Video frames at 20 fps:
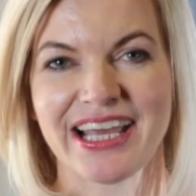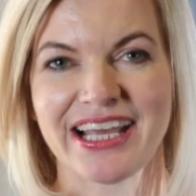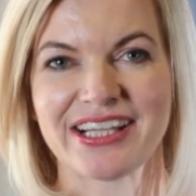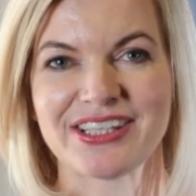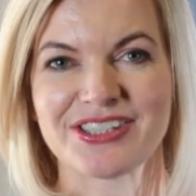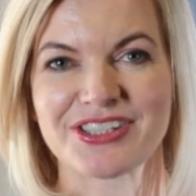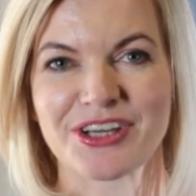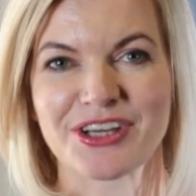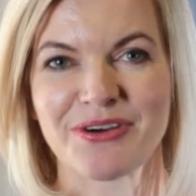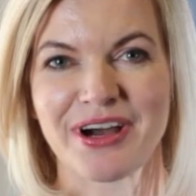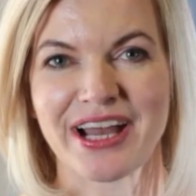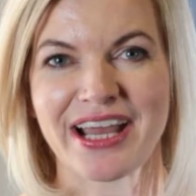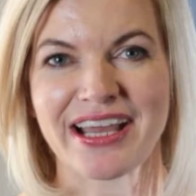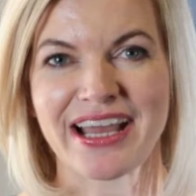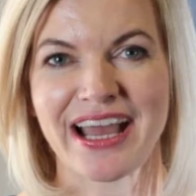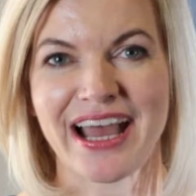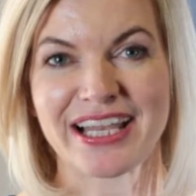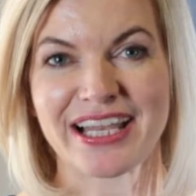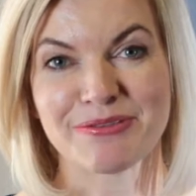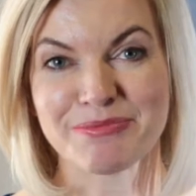and so
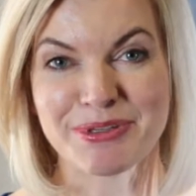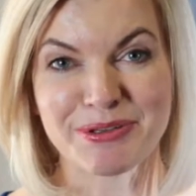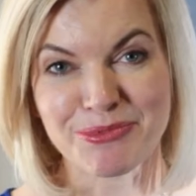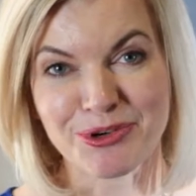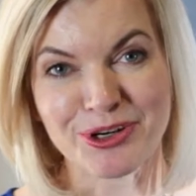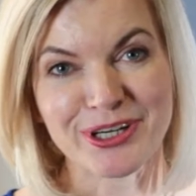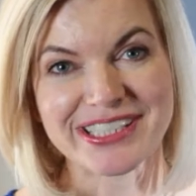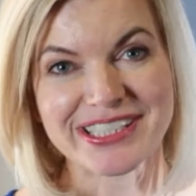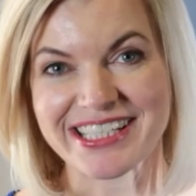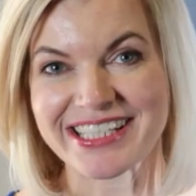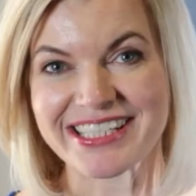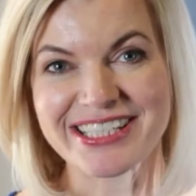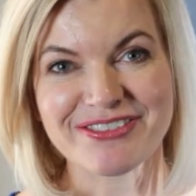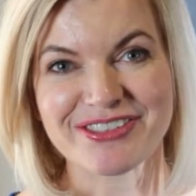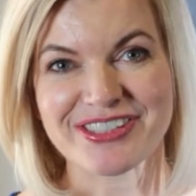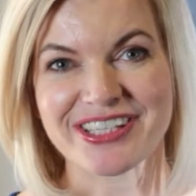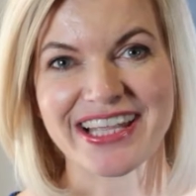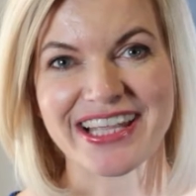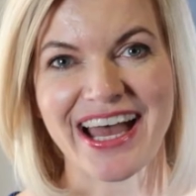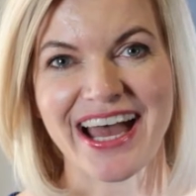I had to be more
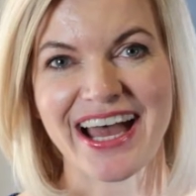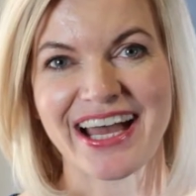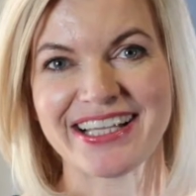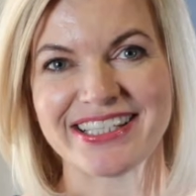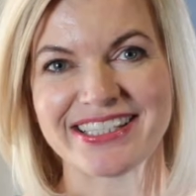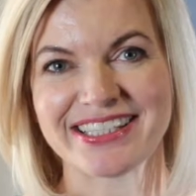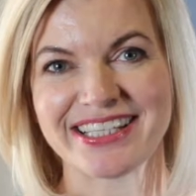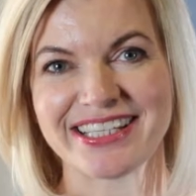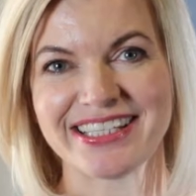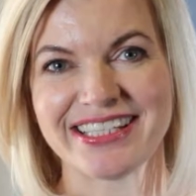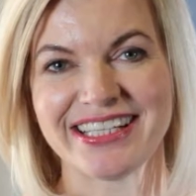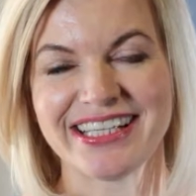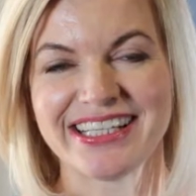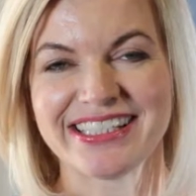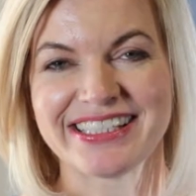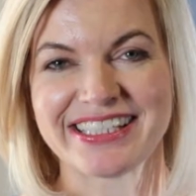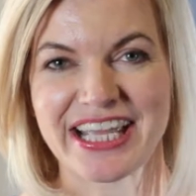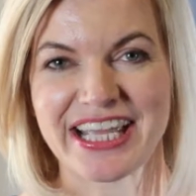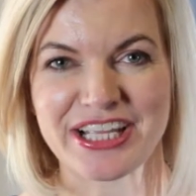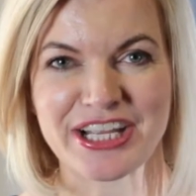attentive to that and
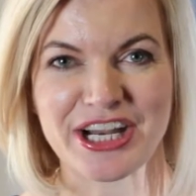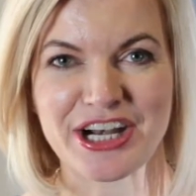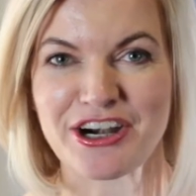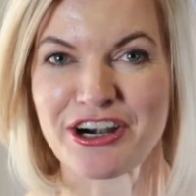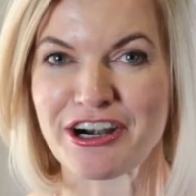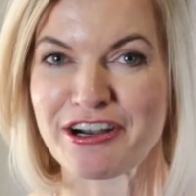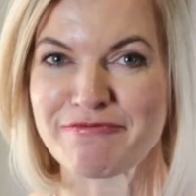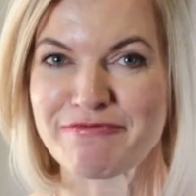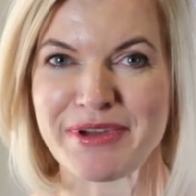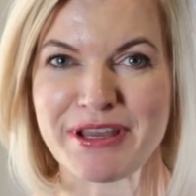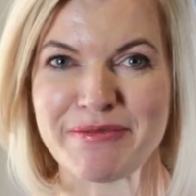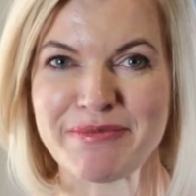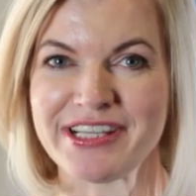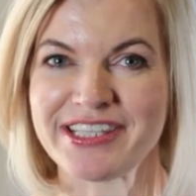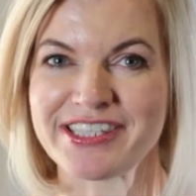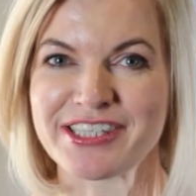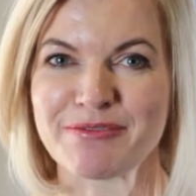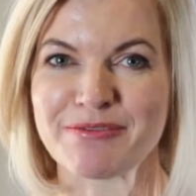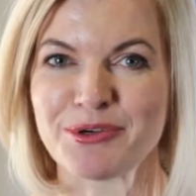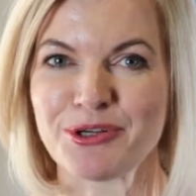take care of
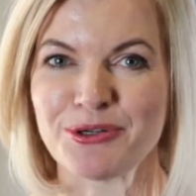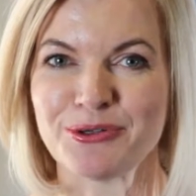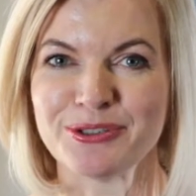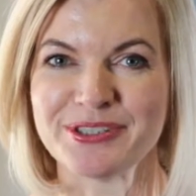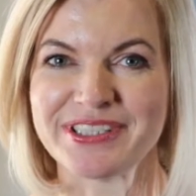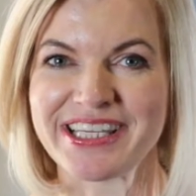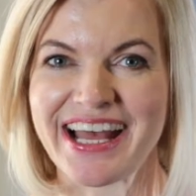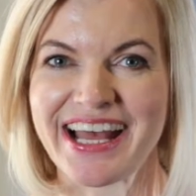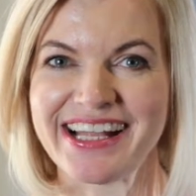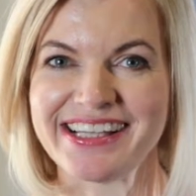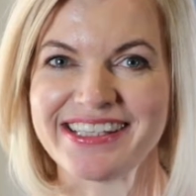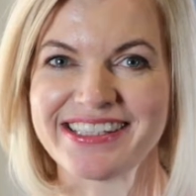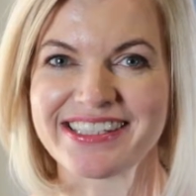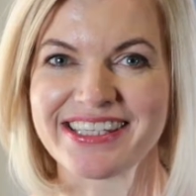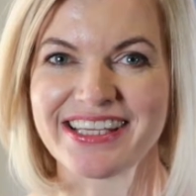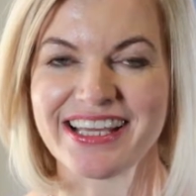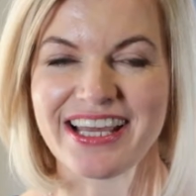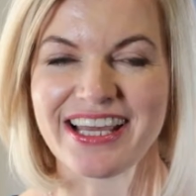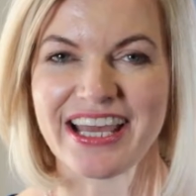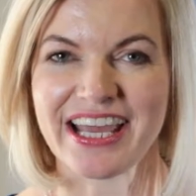maybe some old
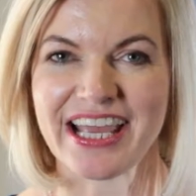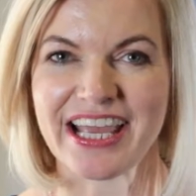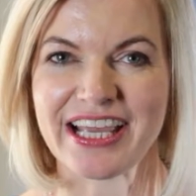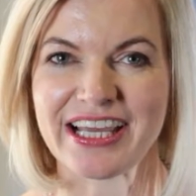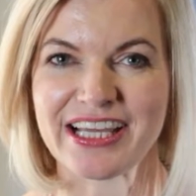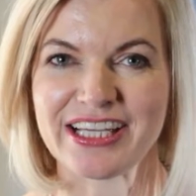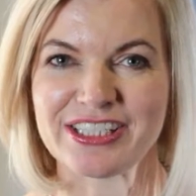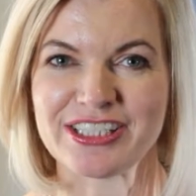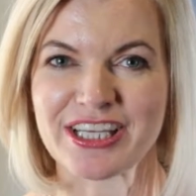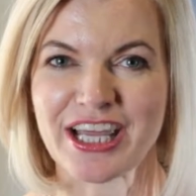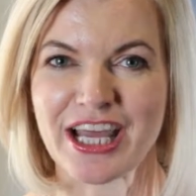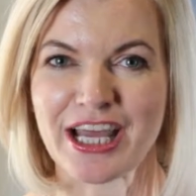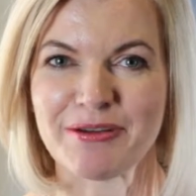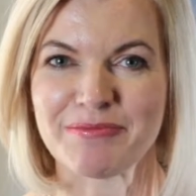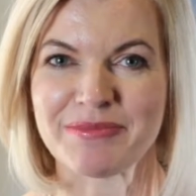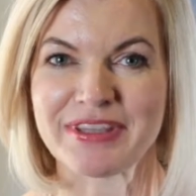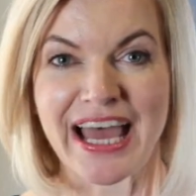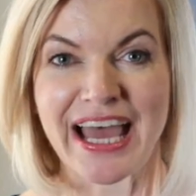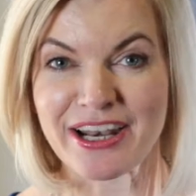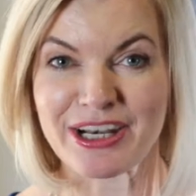debts, and
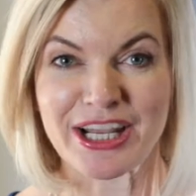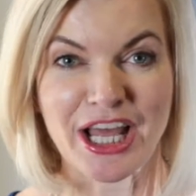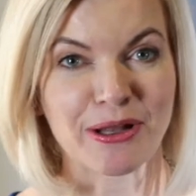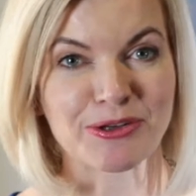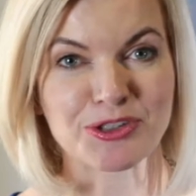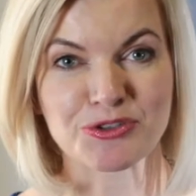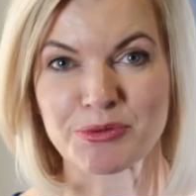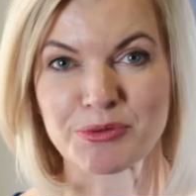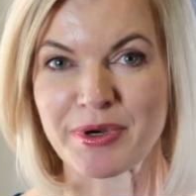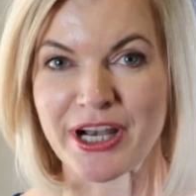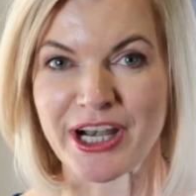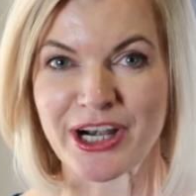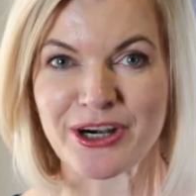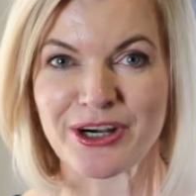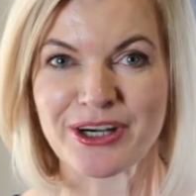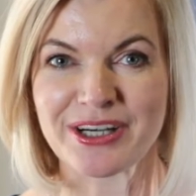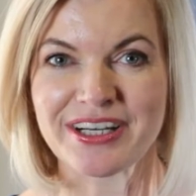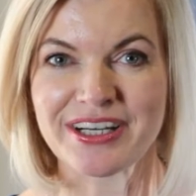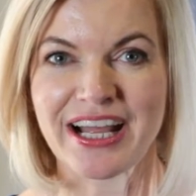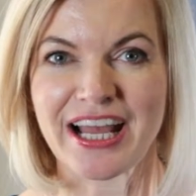that helped
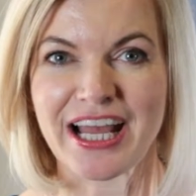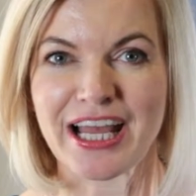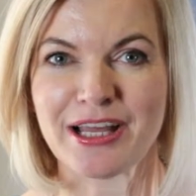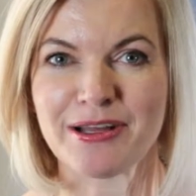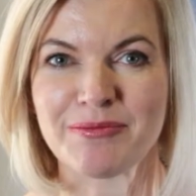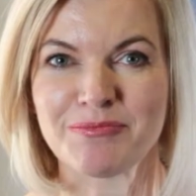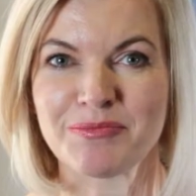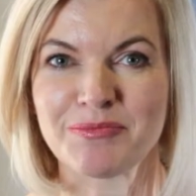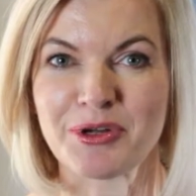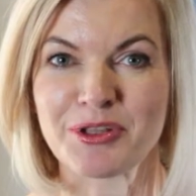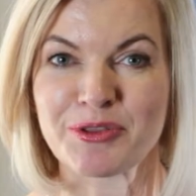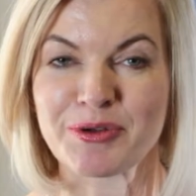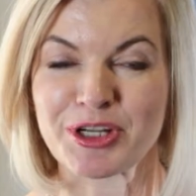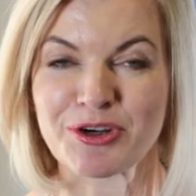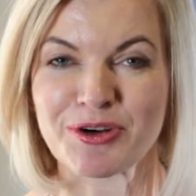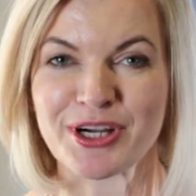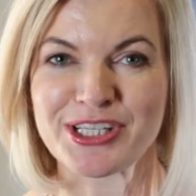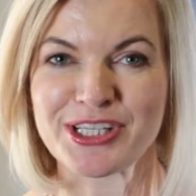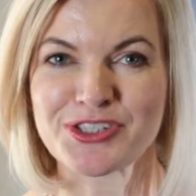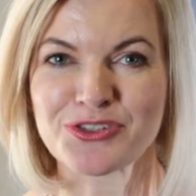repair both
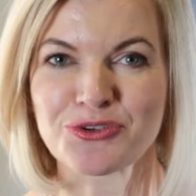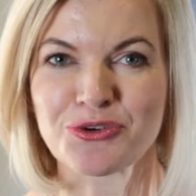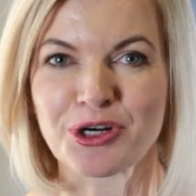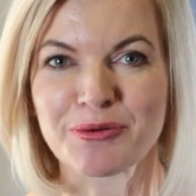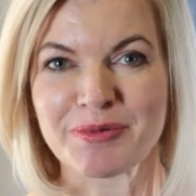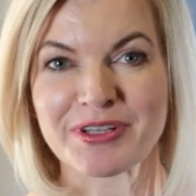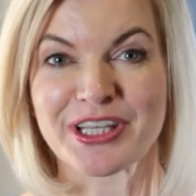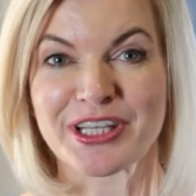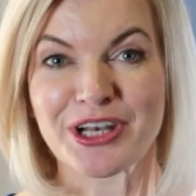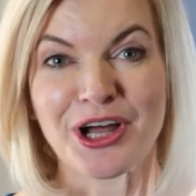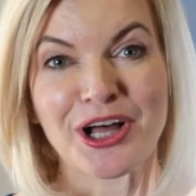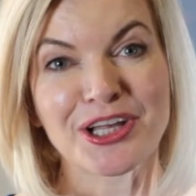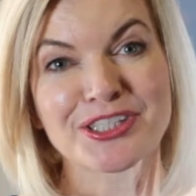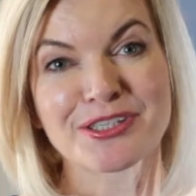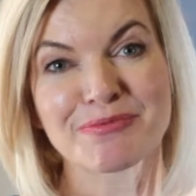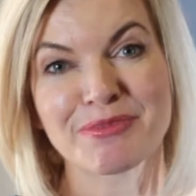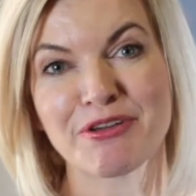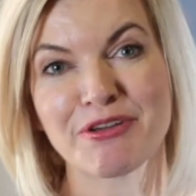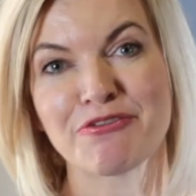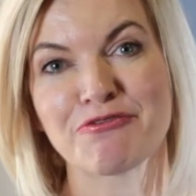my credit score, but then
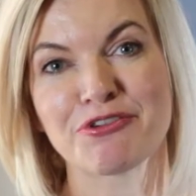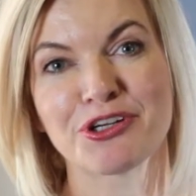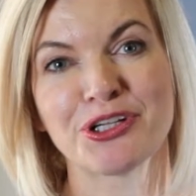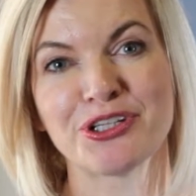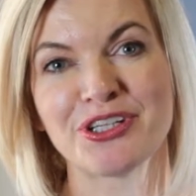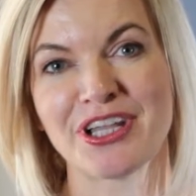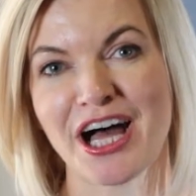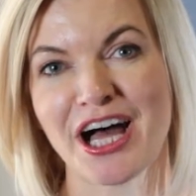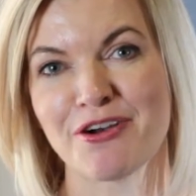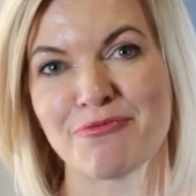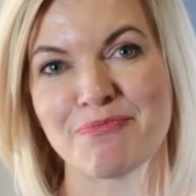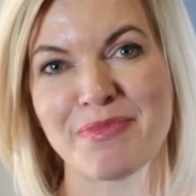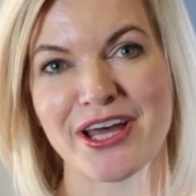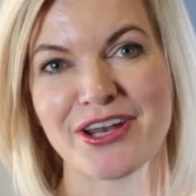also made me feel a lot